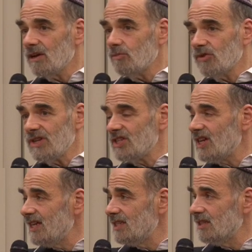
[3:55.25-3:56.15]

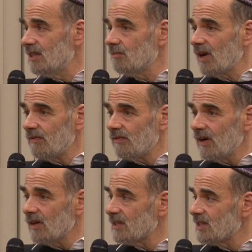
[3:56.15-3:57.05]
appreciated that my
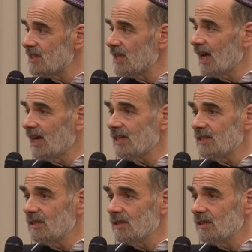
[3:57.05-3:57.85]
father's side